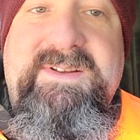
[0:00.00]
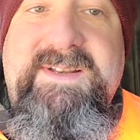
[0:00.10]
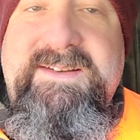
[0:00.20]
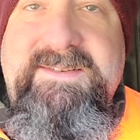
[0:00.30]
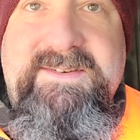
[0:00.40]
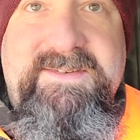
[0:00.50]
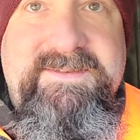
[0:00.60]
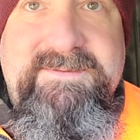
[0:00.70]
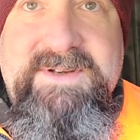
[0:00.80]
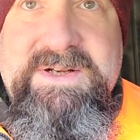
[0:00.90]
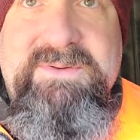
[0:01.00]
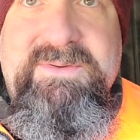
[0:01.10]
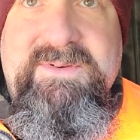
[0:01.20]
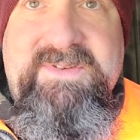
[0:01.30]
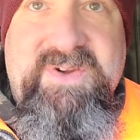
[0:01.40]
It's just
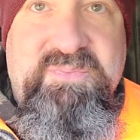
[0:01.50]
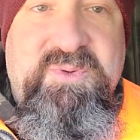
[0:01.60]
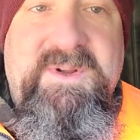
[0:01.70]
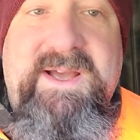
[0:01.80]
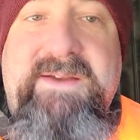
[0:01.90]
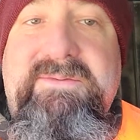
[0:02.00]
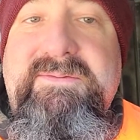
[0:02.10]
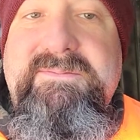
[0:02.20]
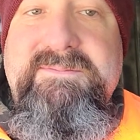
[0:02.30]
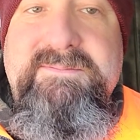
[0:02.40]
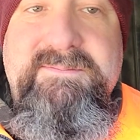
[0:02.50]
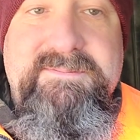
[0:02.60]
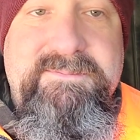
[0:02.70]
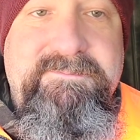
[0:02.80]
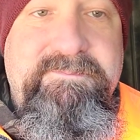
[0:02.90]
the simple life
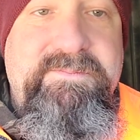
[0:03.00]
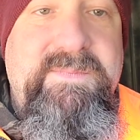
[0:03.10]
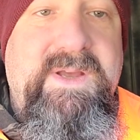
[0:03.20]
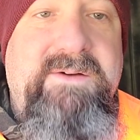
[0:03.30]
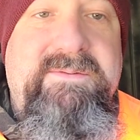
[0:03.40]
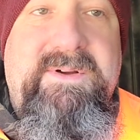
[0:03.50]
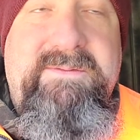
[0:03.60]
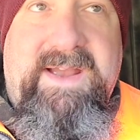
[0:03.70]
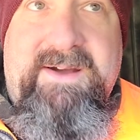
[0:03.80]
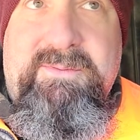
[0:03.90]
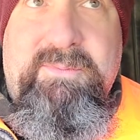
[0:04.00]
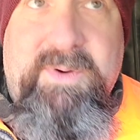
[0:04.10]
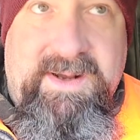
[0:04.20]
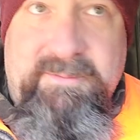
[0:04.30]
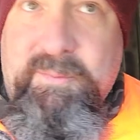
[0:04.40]
of how
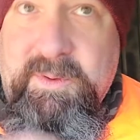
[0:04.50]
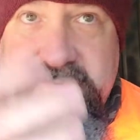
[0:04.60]
we're